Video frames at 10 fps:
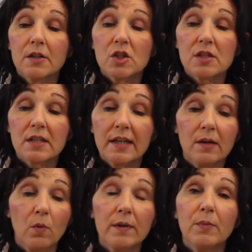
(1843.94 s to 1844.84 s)
Just
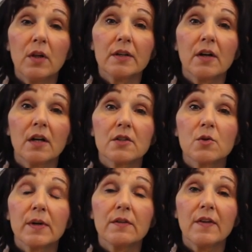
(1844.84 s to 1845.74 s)
like one ball of yarn,
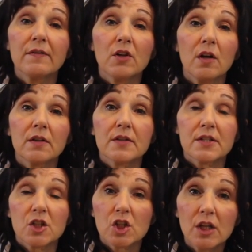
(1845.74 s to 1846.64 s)

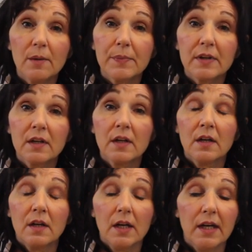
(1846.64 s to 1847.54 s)
$25 to ship.
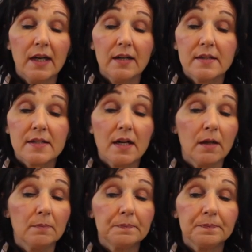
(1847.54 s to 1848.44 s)
And
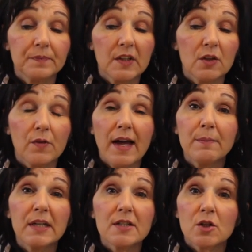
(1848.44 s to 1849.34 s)
you know,
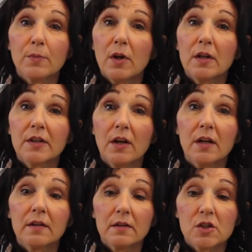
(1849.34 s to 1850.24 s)
that makes your ball of
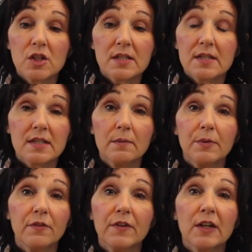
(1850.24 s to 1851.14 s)
yarn, just a
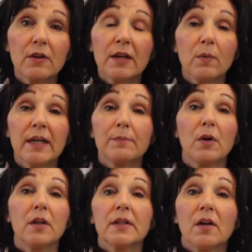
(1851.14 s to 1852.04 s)
simple fingering weight
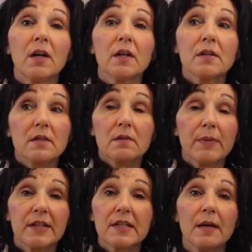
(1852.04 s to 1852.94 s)
ball of yarn,
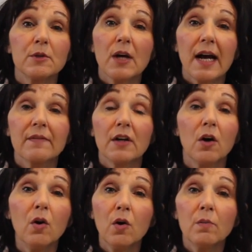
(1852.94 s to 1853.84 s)
by the time you have it
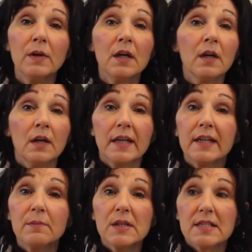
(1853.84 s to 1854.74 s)
home,
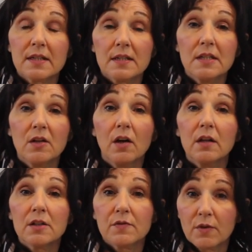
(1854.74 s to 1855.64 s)
it can be
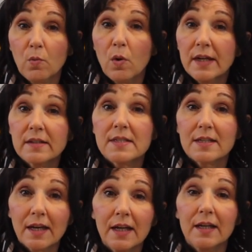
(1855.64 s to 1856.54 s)
$60 for one
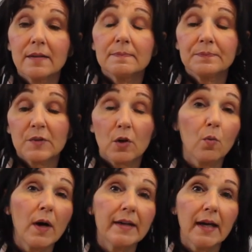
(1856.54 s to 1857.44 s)
skein or
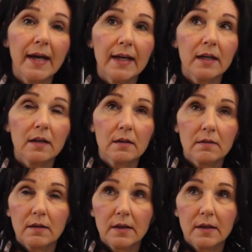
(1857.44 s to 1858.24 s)
one hank.